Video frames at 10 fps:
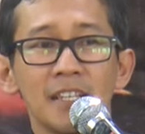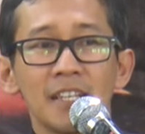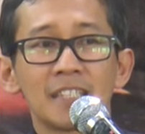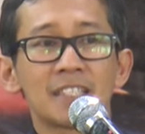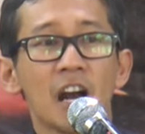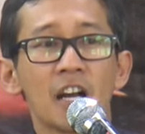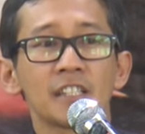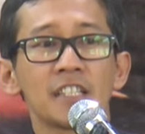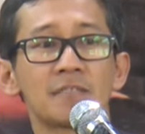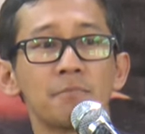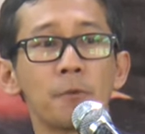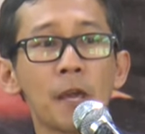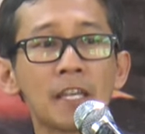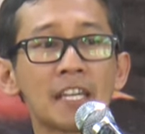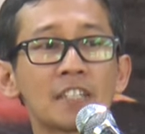His heart is
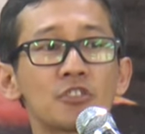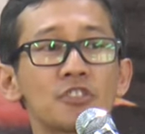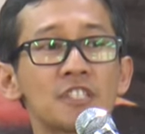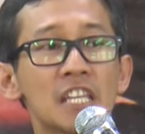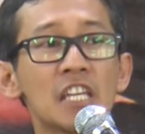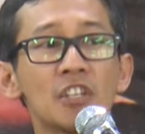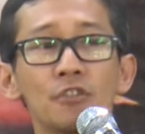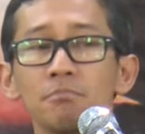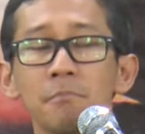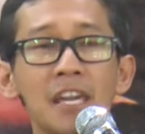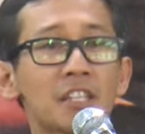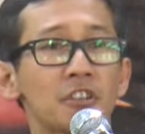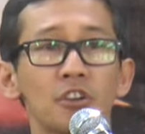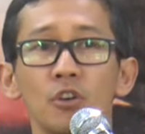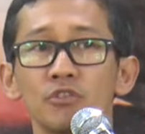breaking to see you make
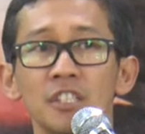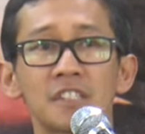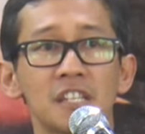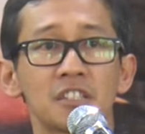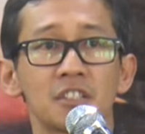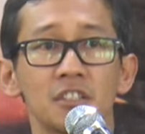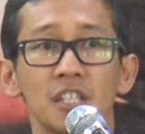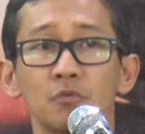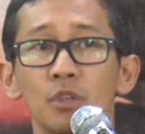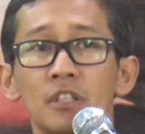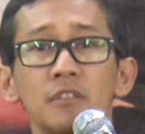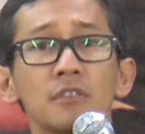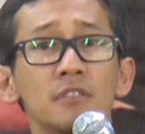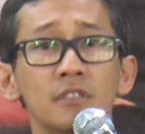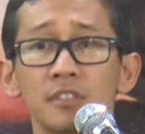your own decision that will
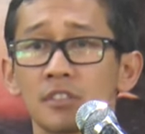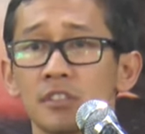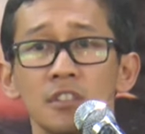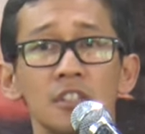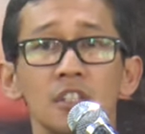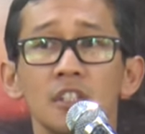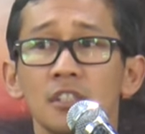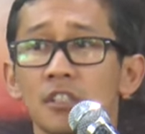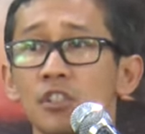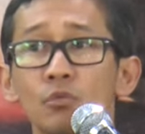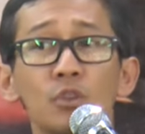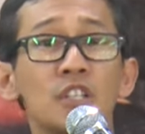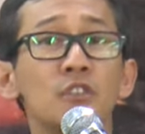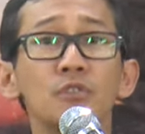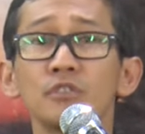lose that you will
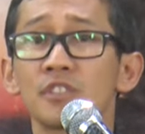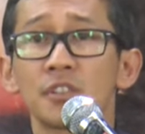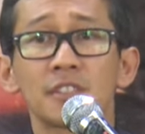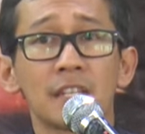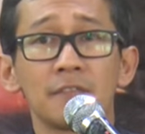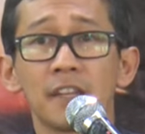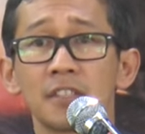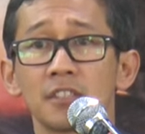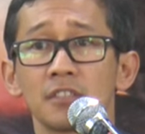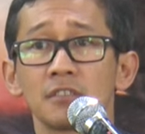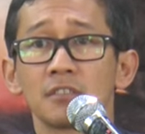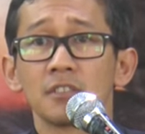lose your salvation.